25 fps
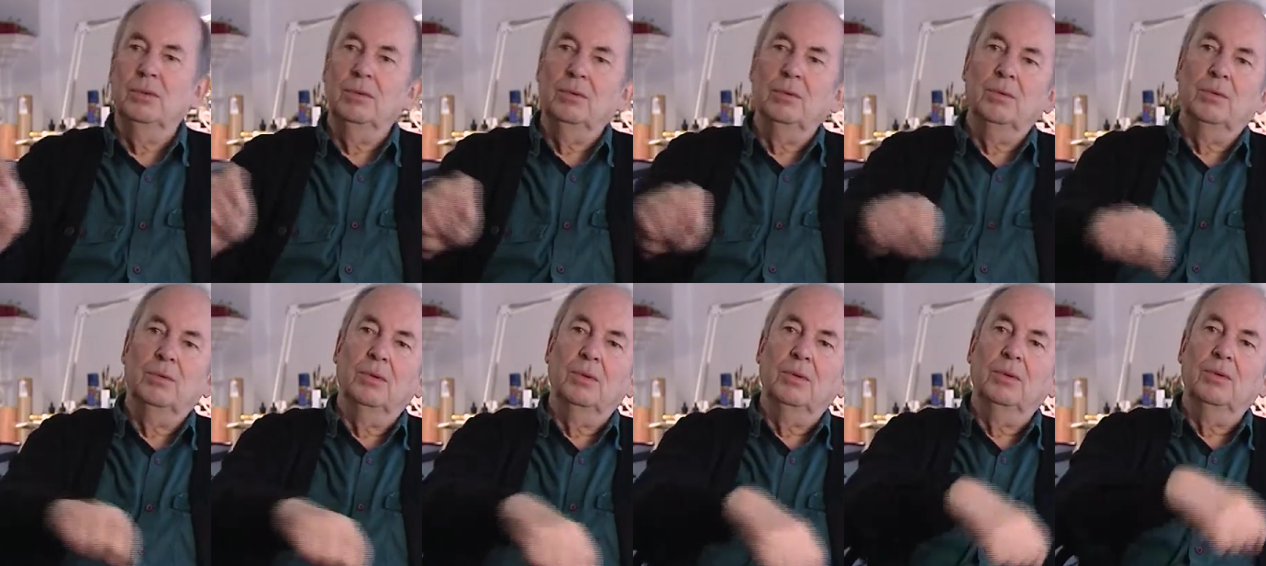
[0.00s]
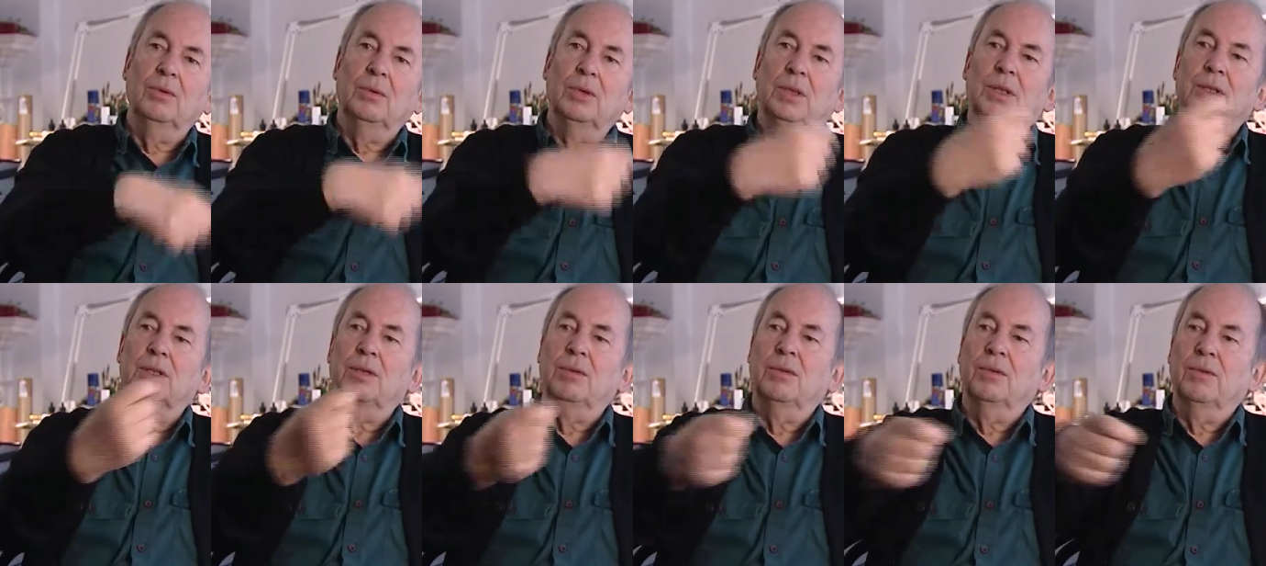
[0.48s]
you, you
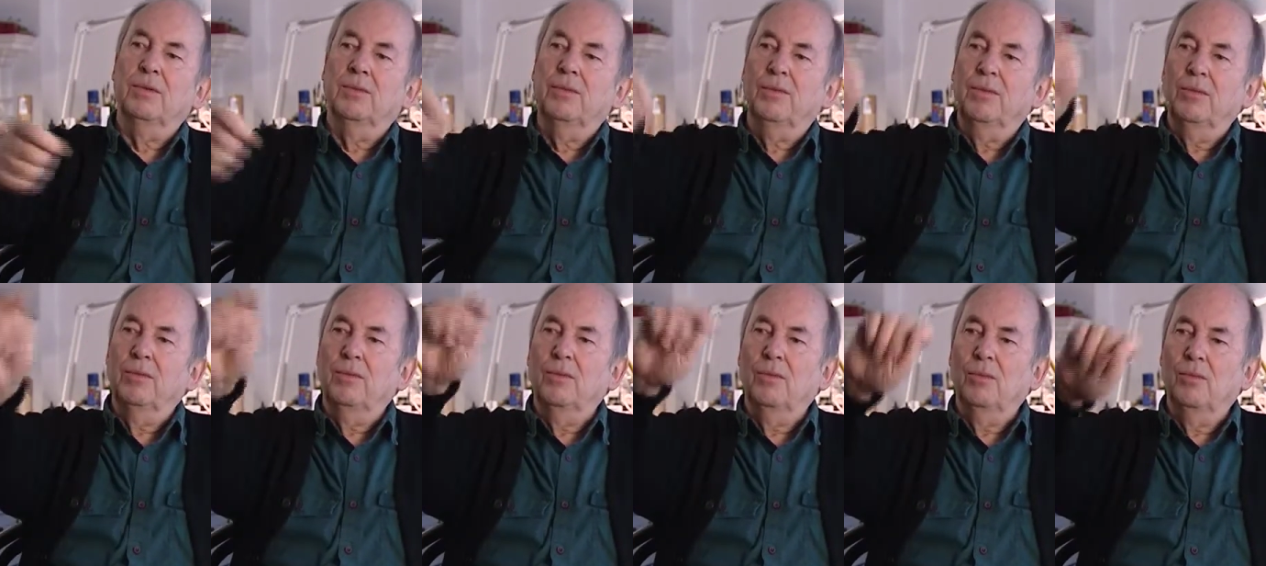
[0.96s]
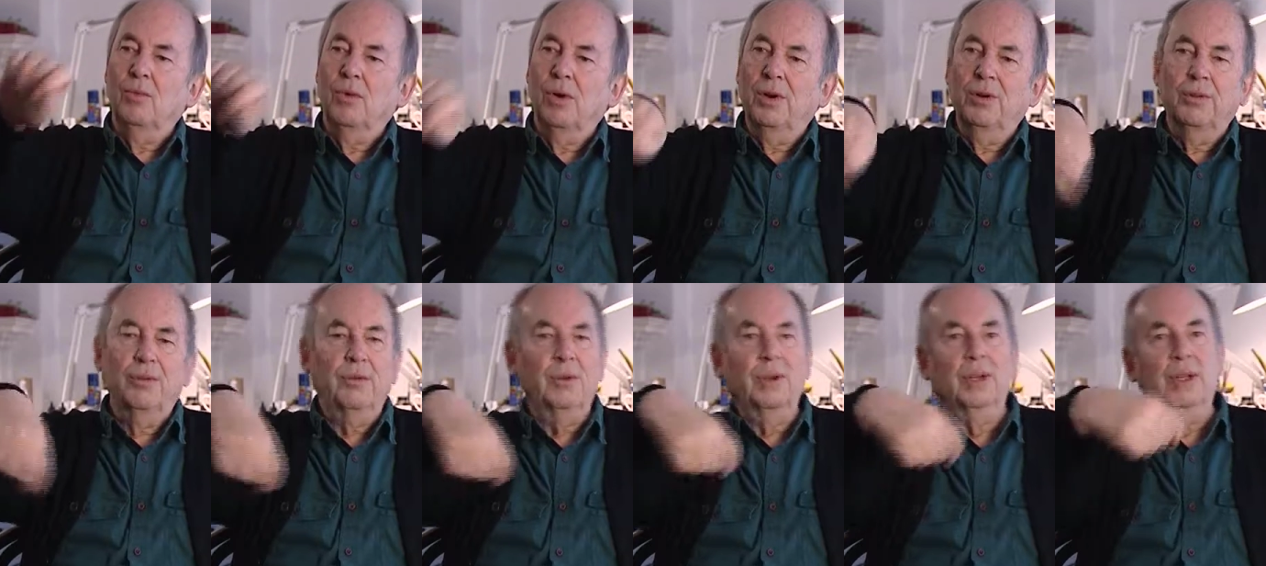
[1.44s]
did sort of
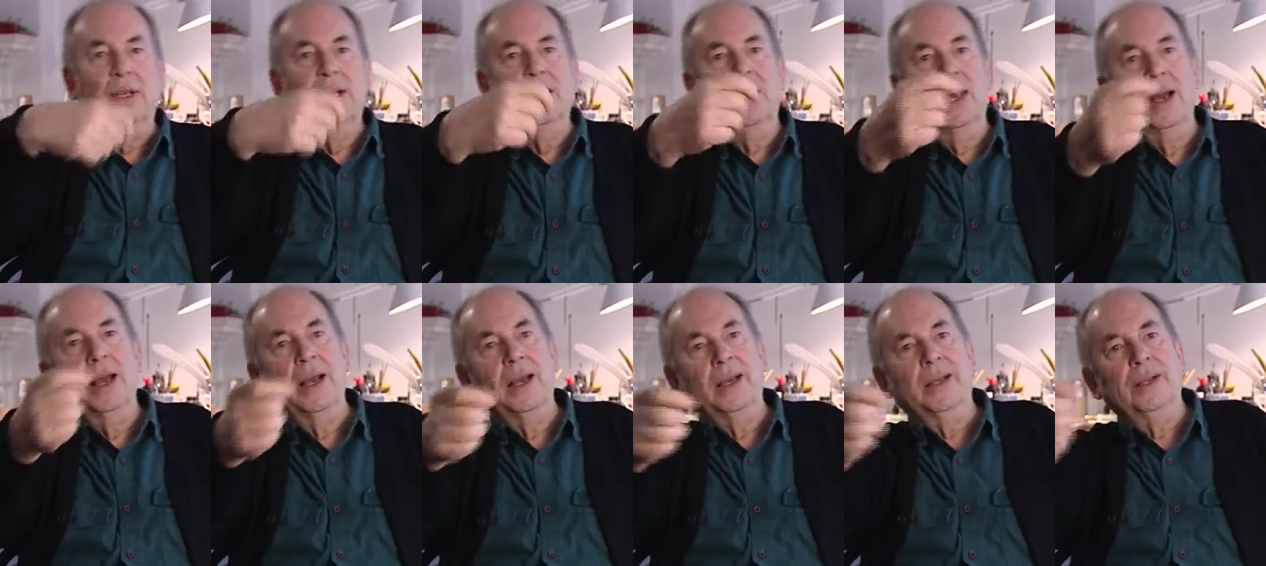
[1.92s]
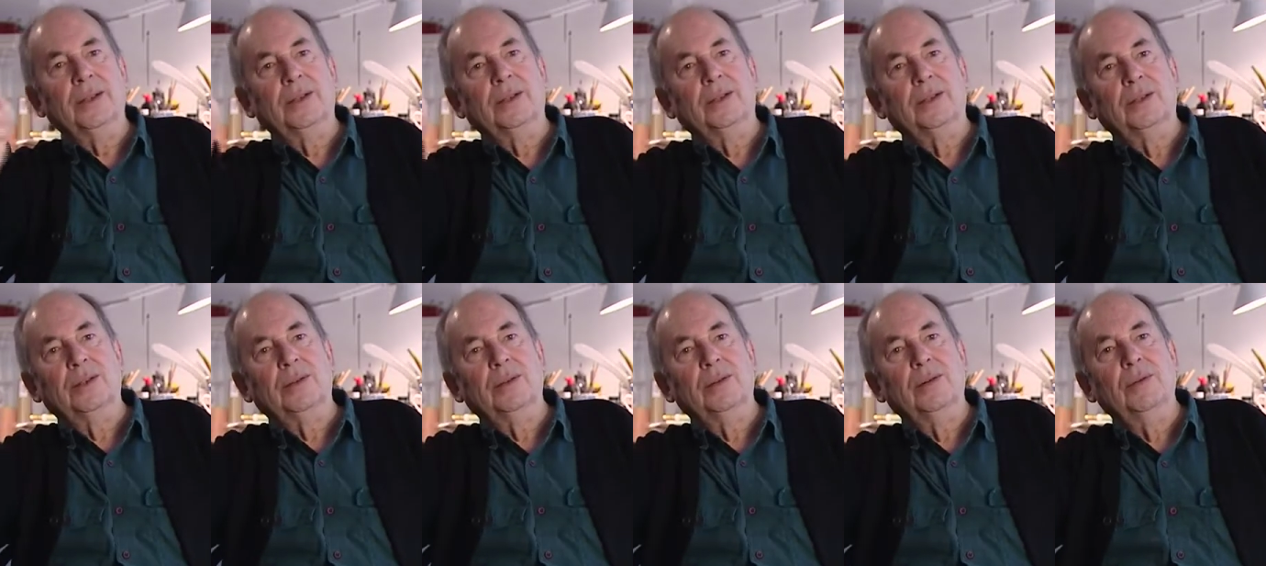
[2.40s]
wandering
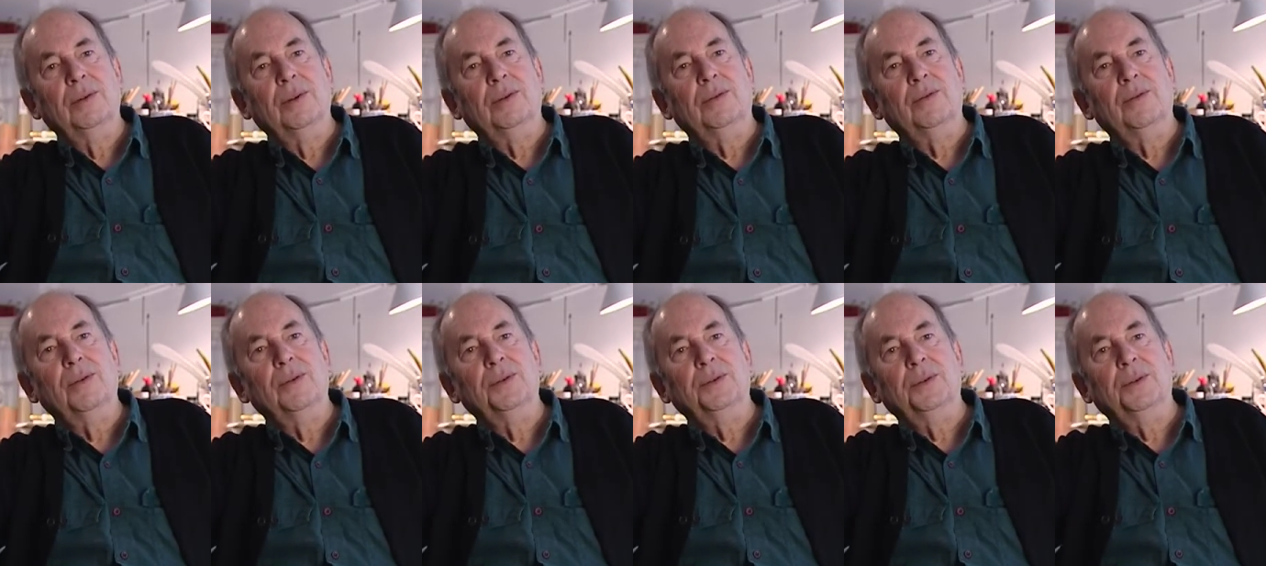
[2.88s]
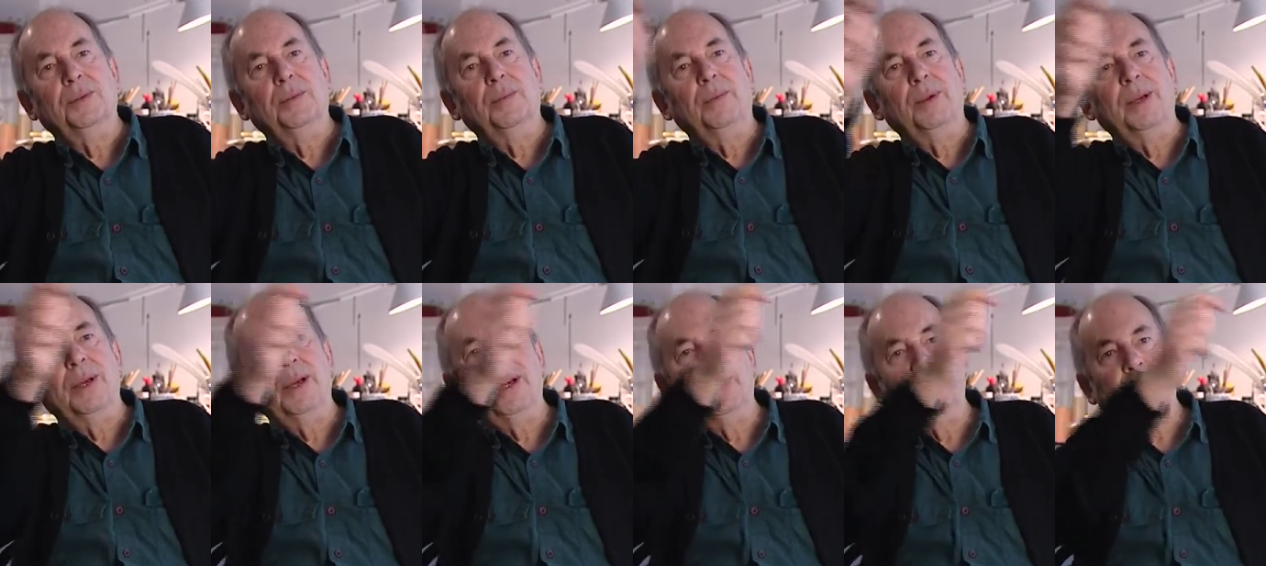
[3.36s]
lines, you know, across the
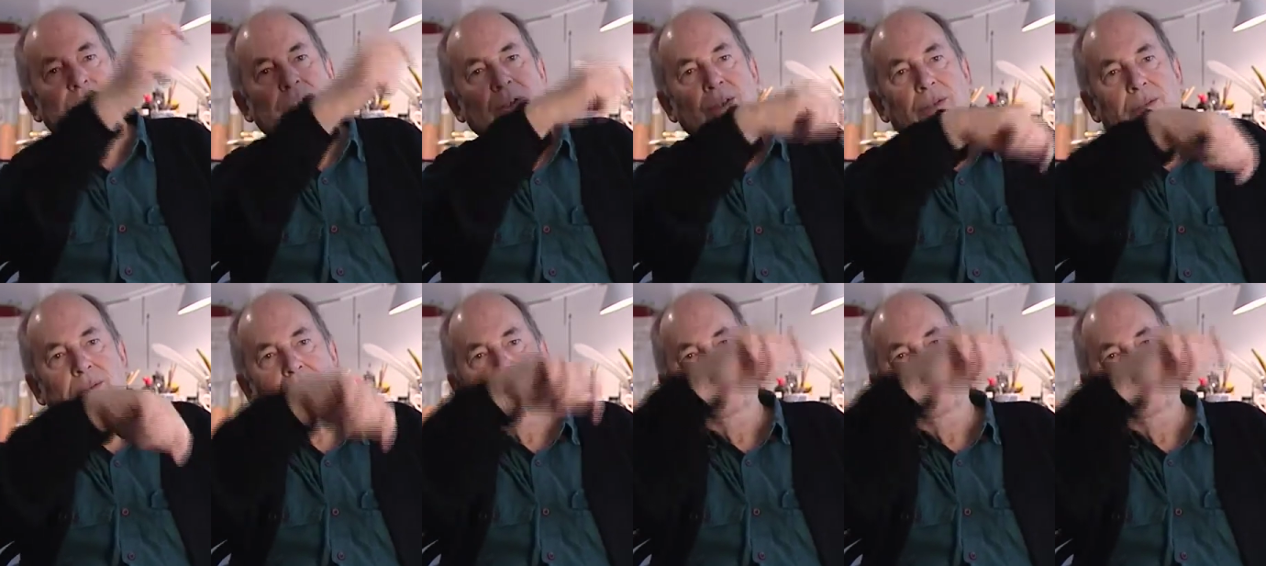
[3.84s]
page,